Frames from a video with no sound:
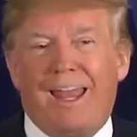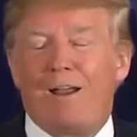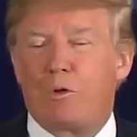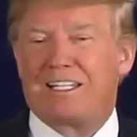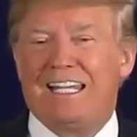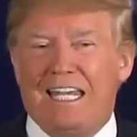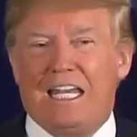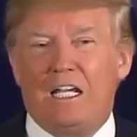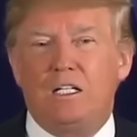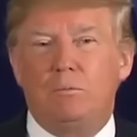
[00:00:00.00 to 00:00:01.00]
and I was
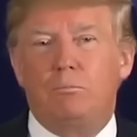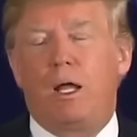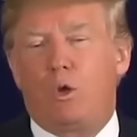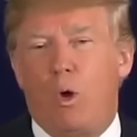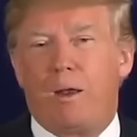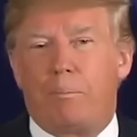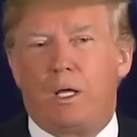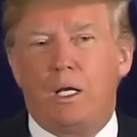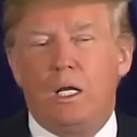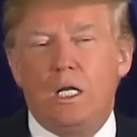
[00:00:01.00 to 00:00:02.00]
leading by quite a
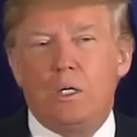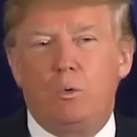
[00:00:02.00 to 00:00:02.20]
bit.